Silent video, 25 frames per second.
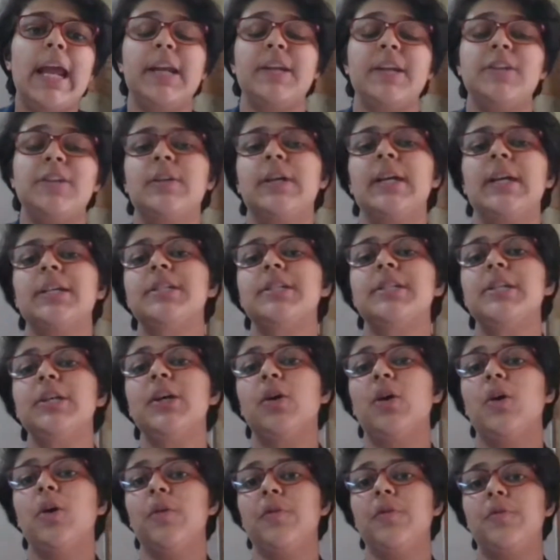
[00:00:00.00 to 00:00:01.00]
advocacy
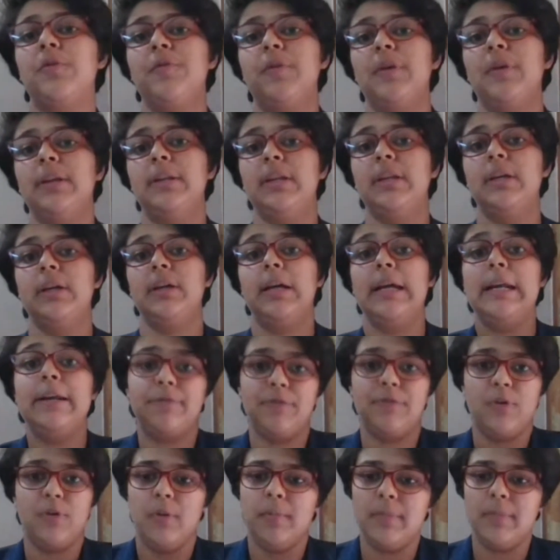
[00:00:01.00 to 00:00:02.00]
of the
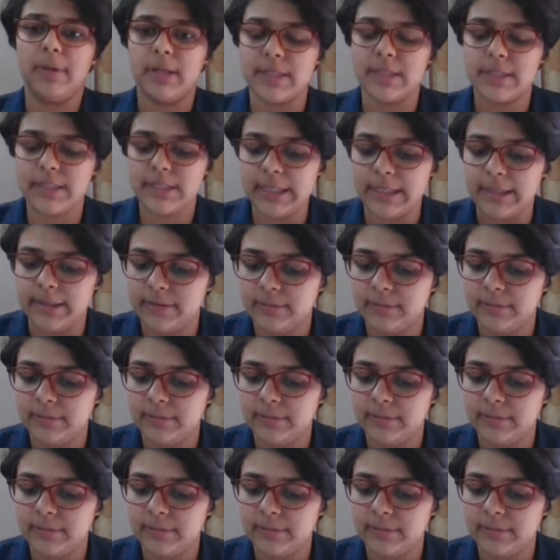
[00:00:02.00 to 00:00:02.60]
informed consent.